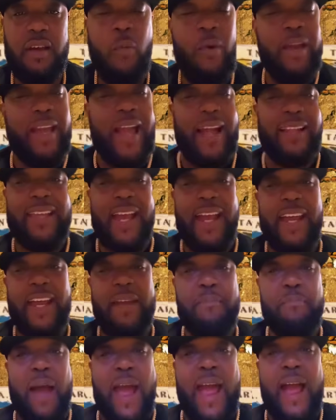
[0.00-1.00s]
We got that
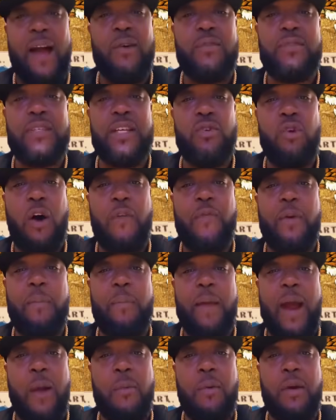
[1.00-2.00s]
in mounds in North
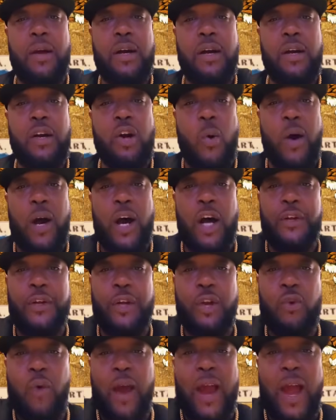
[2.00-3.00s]
America, going
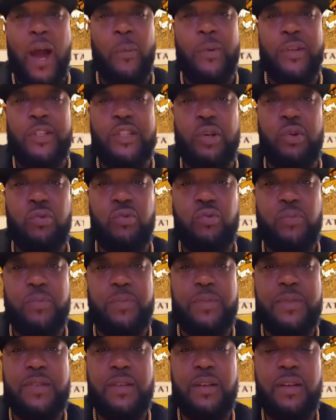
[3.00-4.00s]
underground with
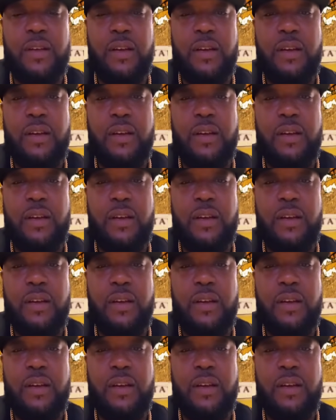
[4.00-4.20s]
tombs.